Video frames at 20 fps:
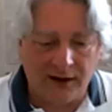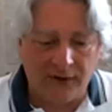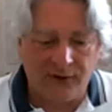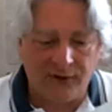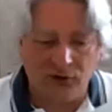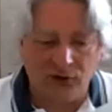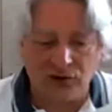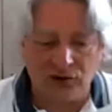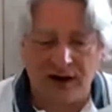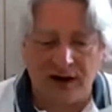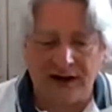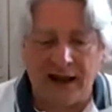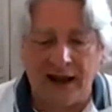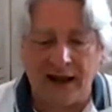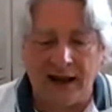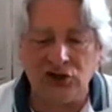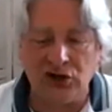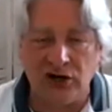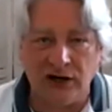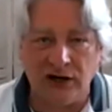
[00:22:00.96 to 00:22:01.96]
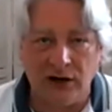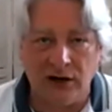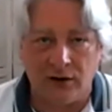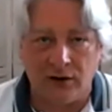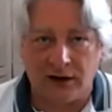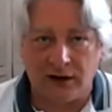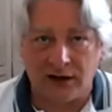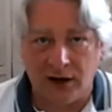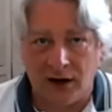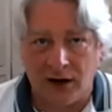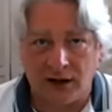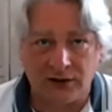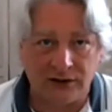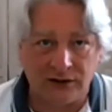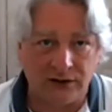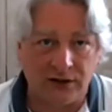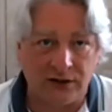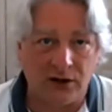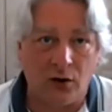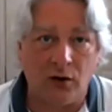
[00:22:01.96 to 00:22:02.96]
to engineer a character to go in
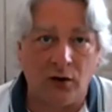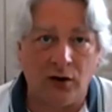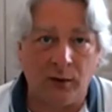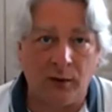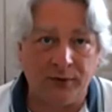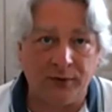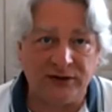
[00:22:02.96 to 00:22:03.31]
a particular